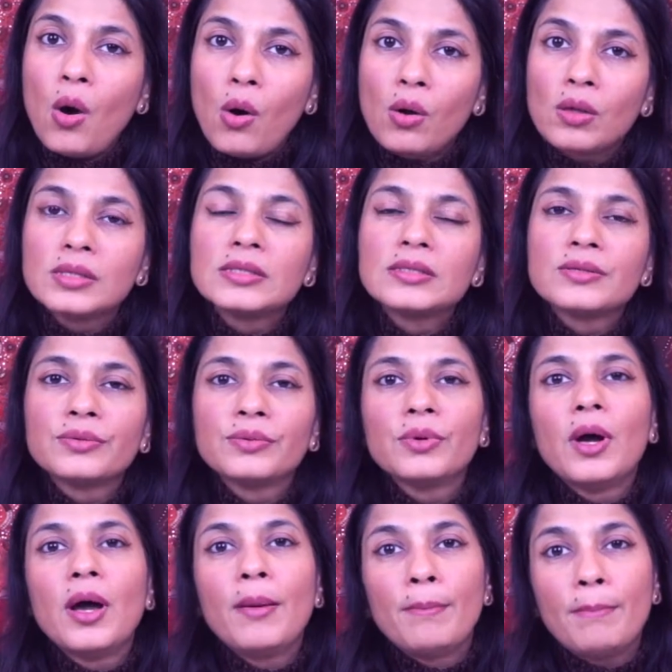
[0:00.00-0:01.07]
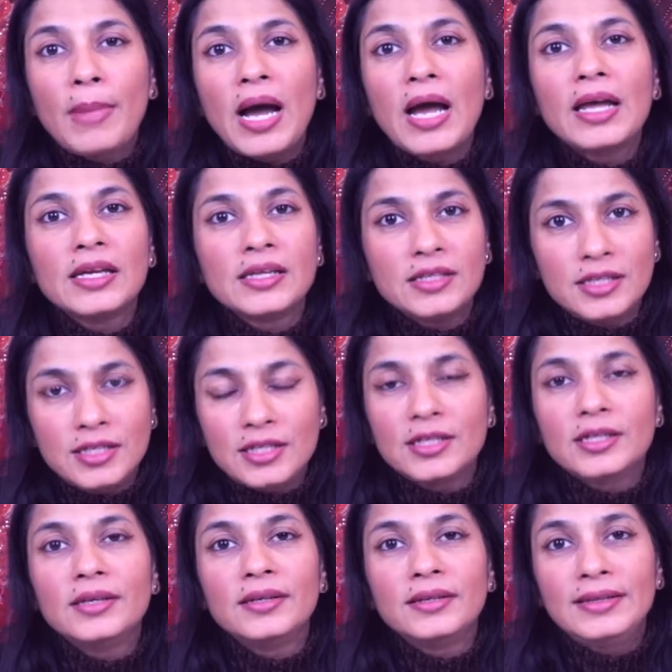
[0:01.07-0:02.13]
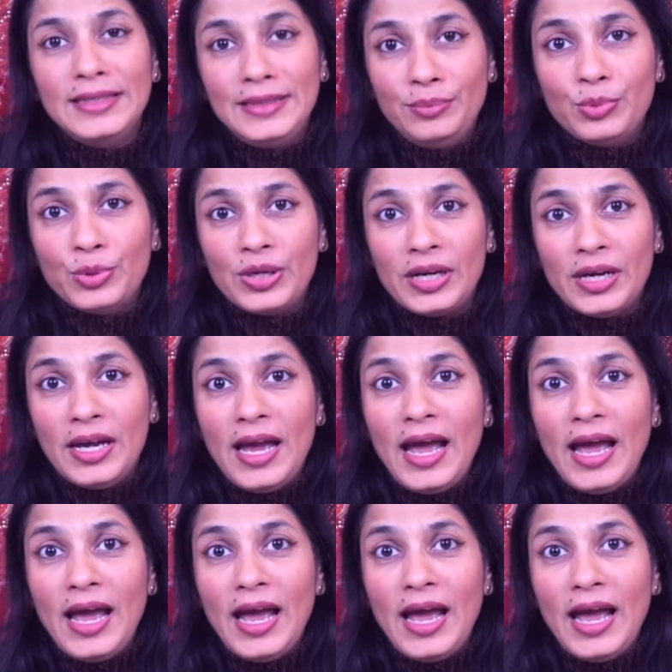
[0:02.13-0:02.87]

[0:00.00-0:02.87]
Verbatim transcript: also my dear Libra.